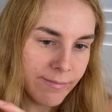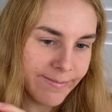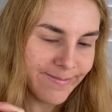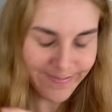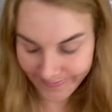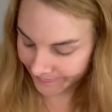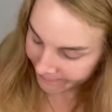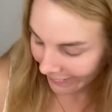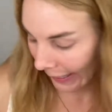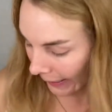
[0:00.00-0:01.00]

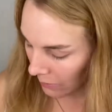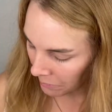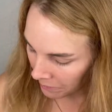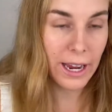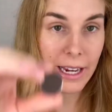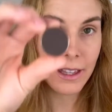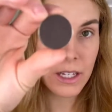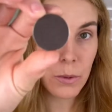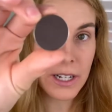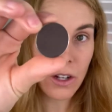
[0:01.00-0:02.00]
Okay, this
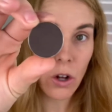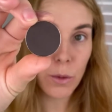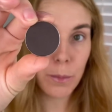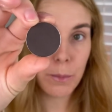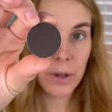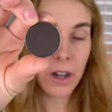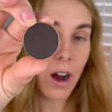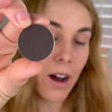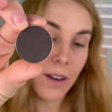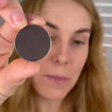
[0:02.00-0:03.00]
one is called
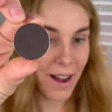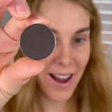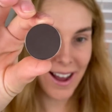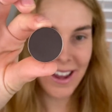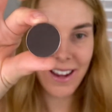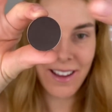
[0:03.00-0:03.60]
Pecan Pie.